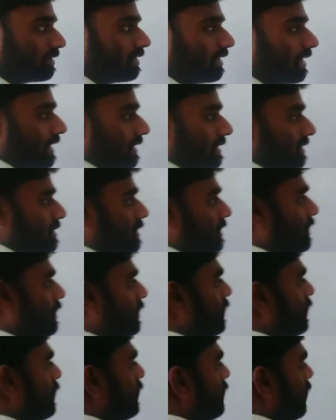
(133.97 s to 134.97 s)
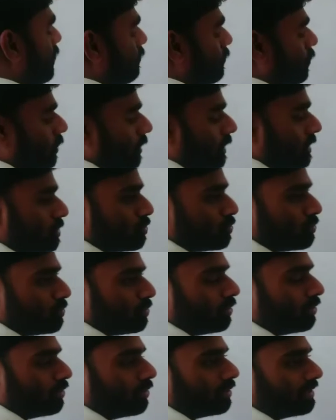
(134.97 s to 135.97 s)
Next, I am going
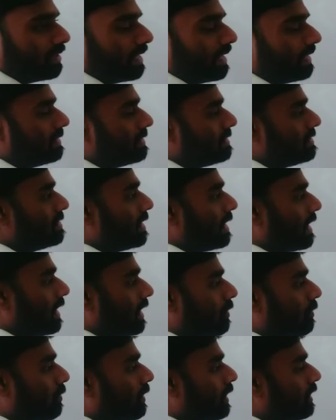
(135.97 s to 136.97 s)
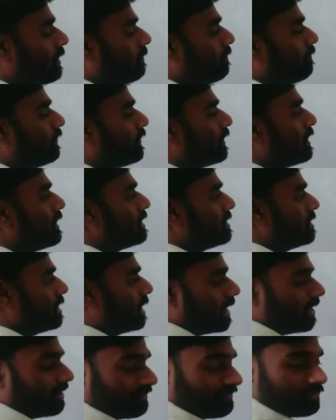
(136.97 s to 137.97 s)
to take the second
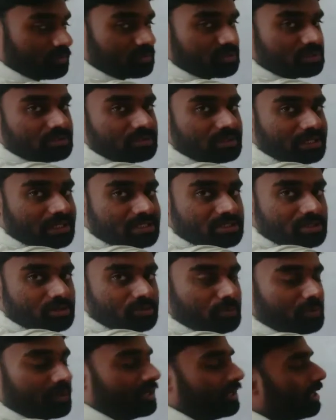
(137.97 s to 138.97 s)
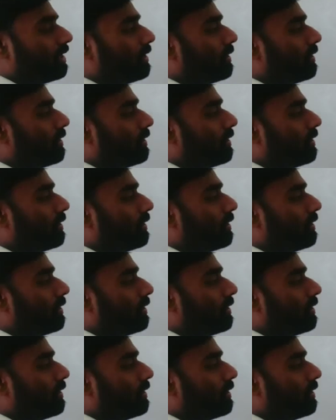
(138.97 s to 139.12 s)
force, that is the 20